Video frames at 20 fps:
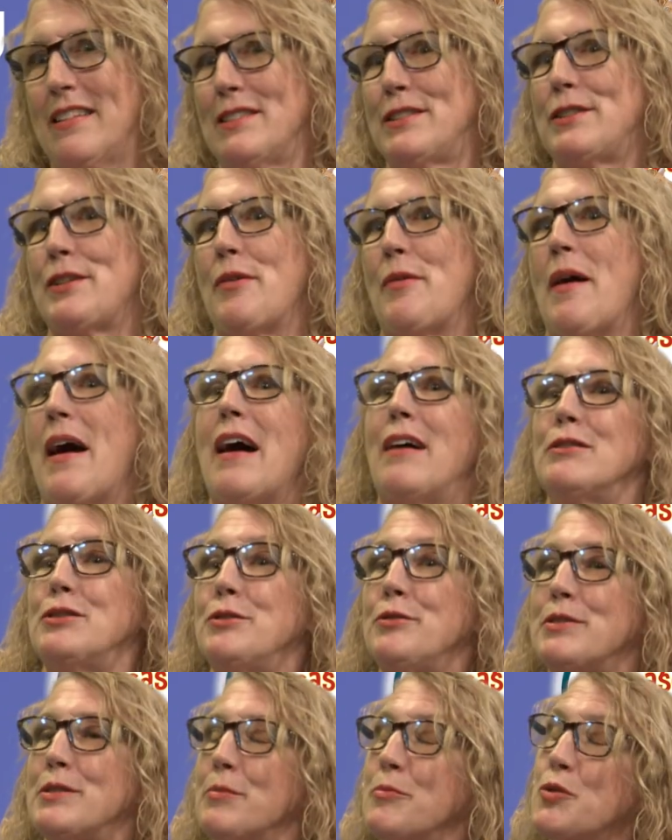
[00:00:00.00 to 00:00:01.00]
So I'll do
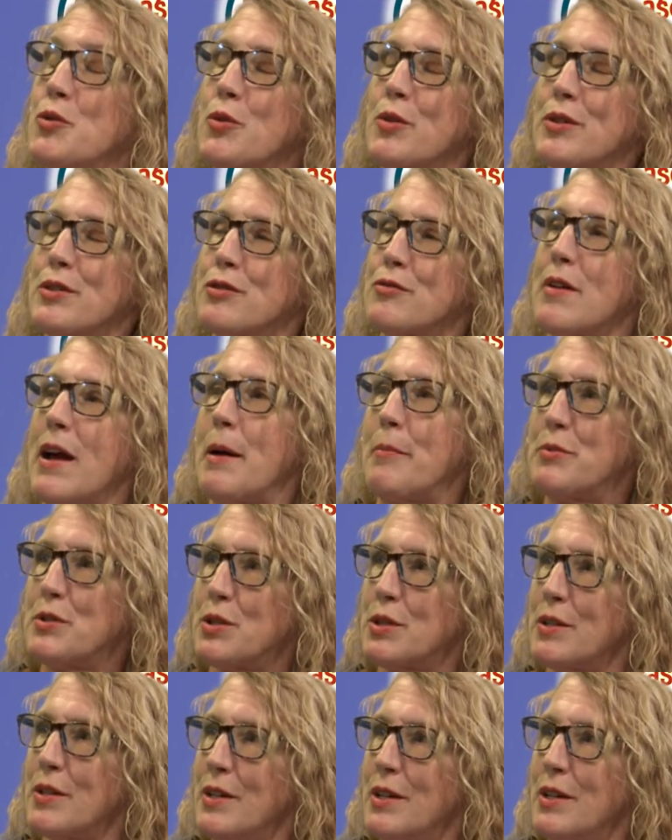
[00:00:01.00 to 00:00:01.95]
some tourist traps.